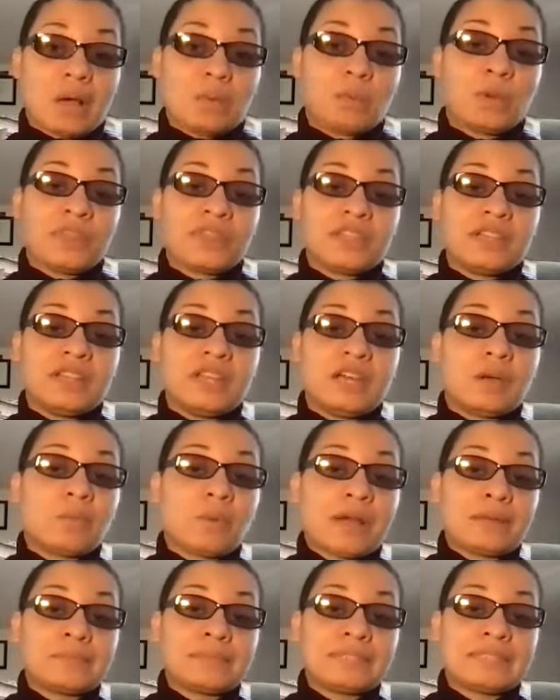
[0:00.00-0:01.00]
within their
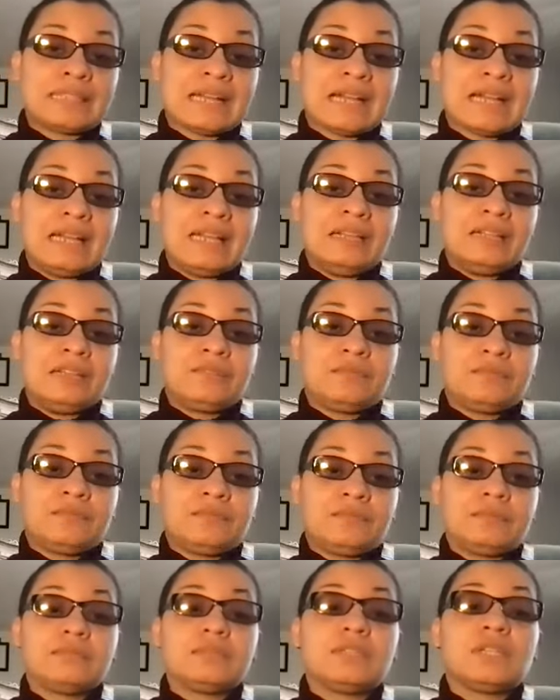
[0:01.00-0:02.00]
website
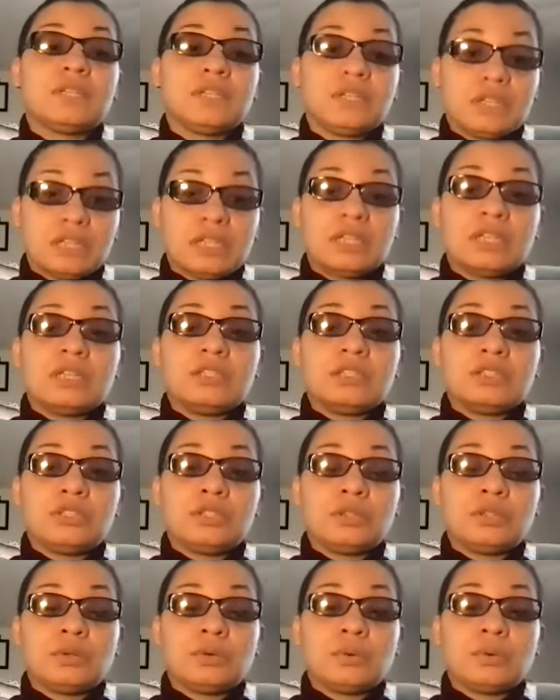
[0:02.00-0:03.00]

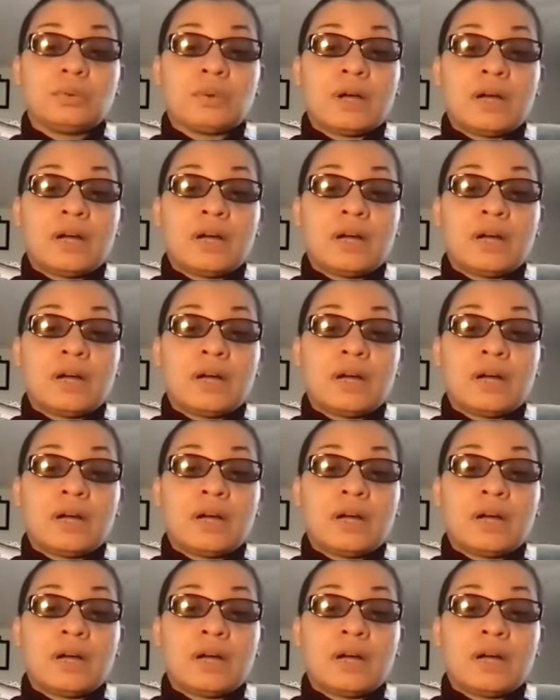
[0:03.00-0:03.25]
to